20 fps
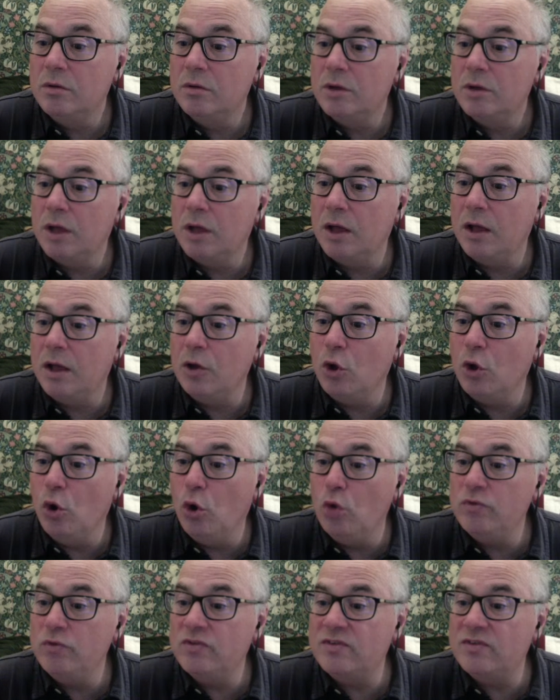Uh,
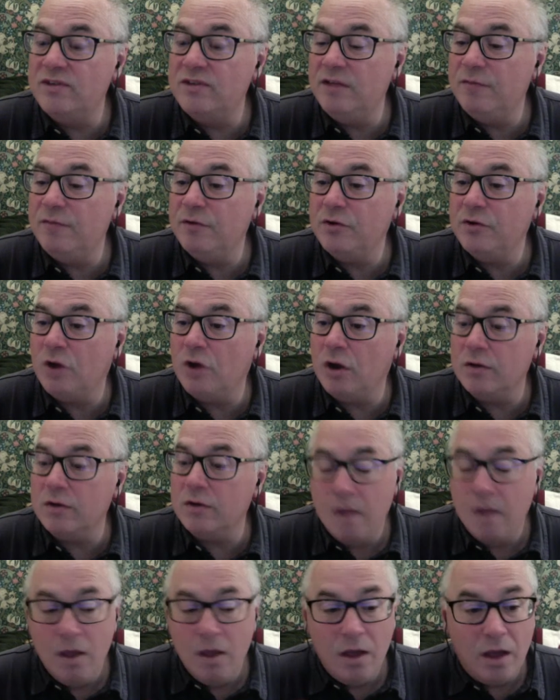gold sniffer dogs.
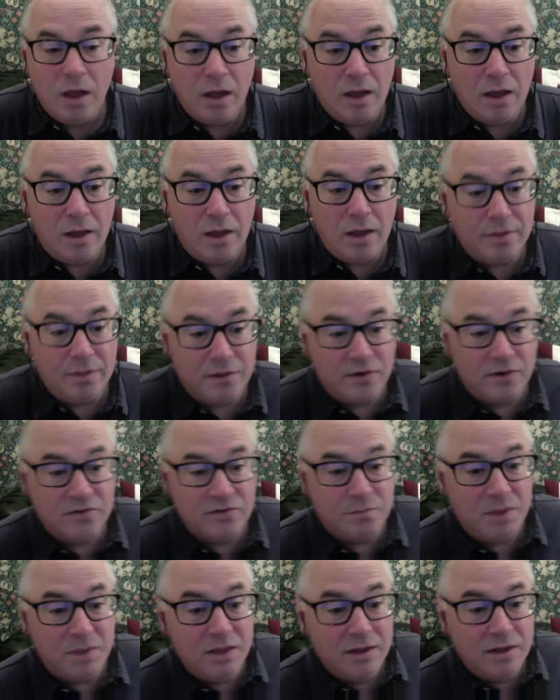Uh, there's
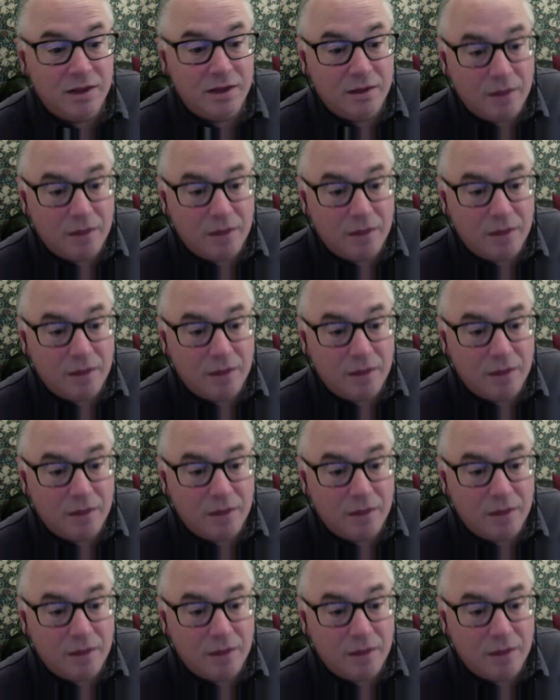Billy.